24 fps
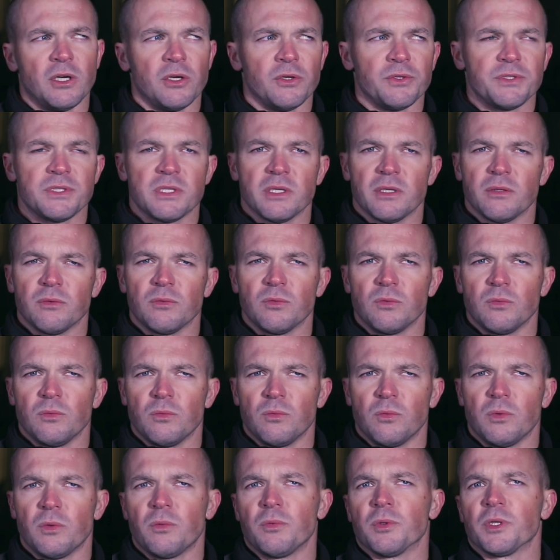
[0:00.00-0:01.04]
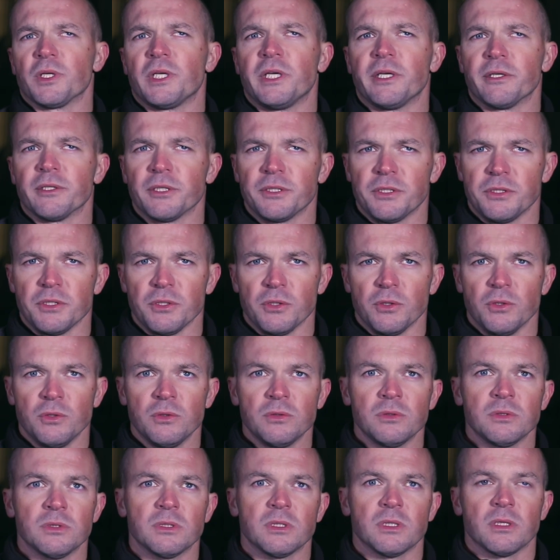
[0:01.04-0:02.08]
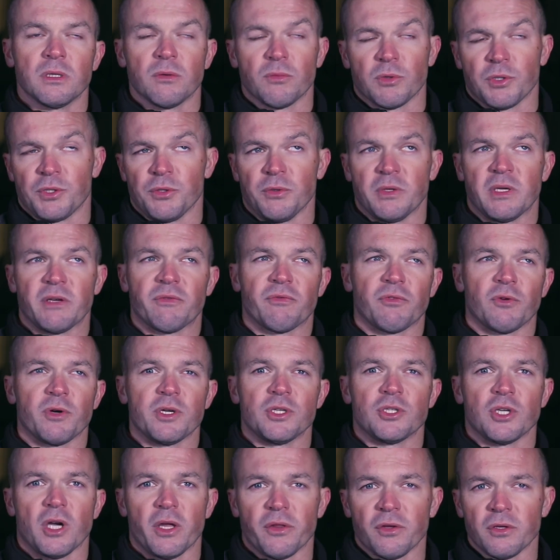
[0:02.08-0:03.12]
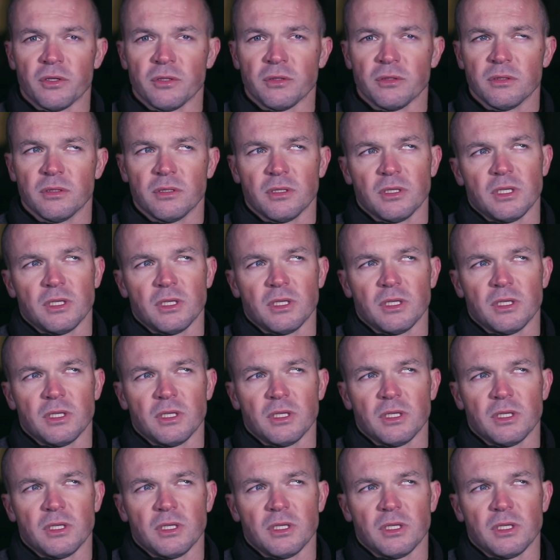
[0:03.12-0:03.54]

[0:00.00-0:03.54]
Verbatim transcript: knows that what we're here to do, we're doing it for each other,